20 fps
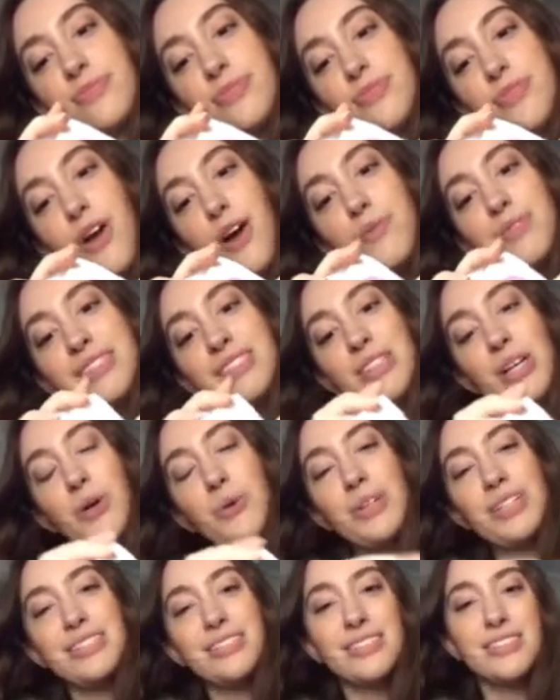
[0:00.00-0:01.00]
Robin's
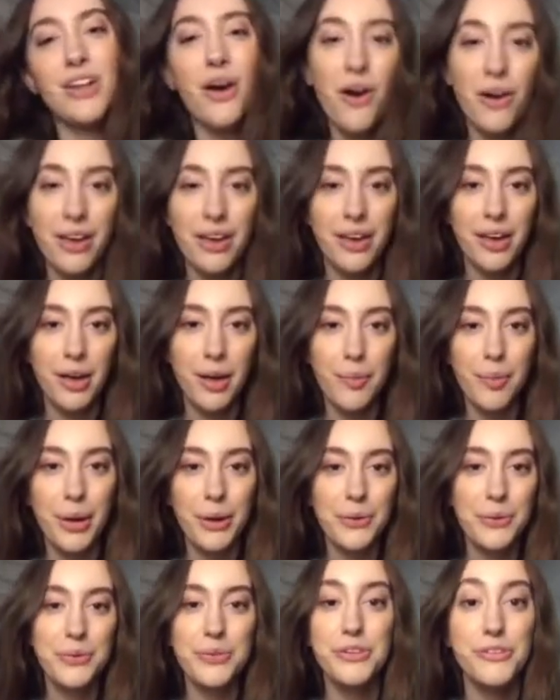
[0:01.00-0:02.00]
always talking
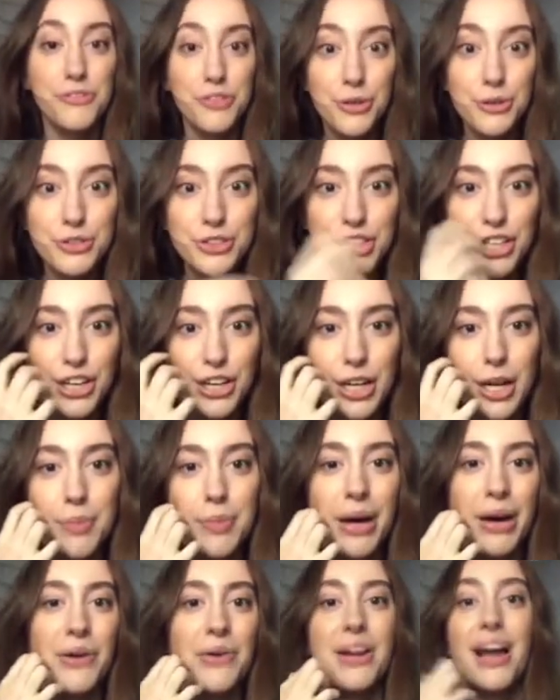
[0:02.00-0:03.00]
about the future,
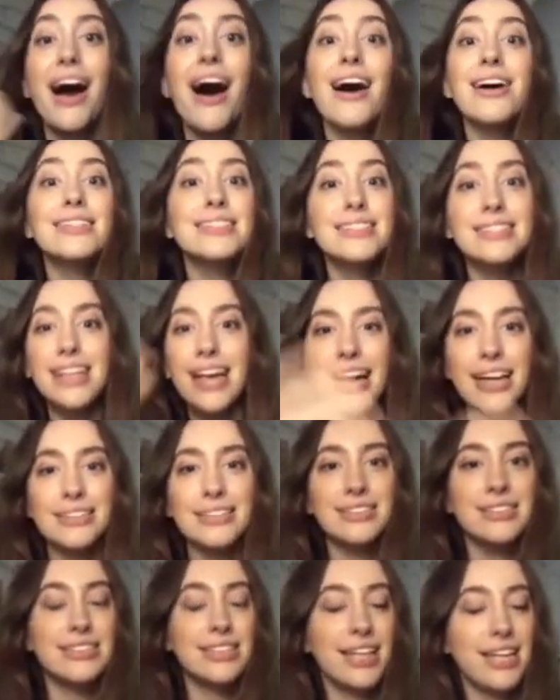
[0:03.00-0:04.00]
about us
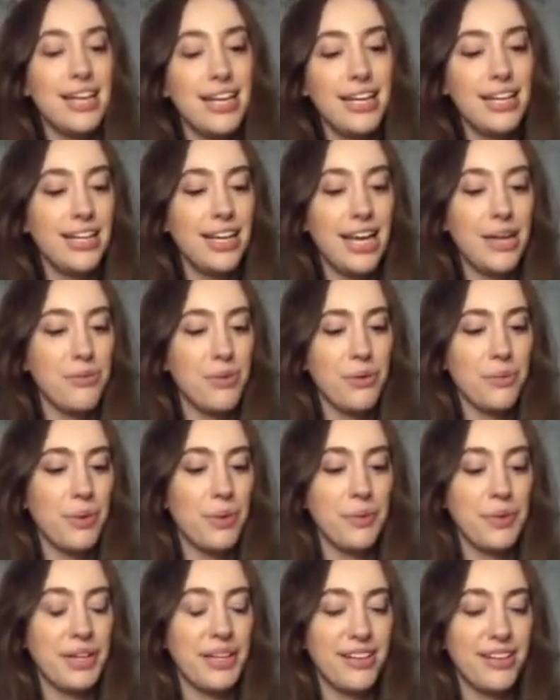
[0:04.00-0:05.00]
and what
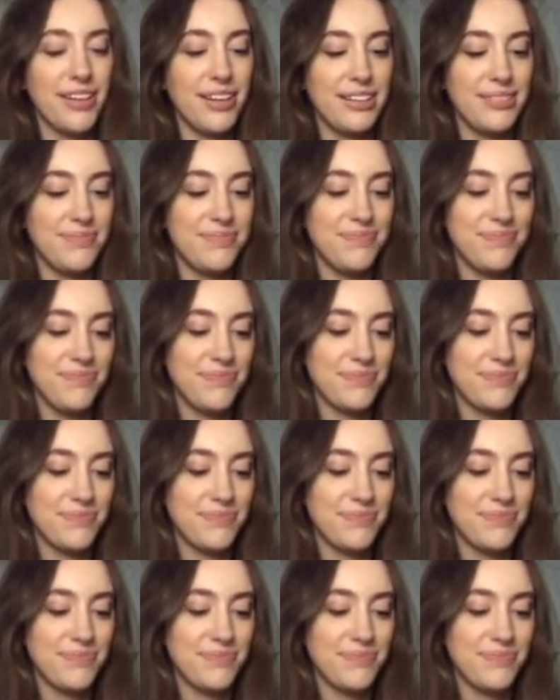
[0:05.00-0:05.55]
we would, I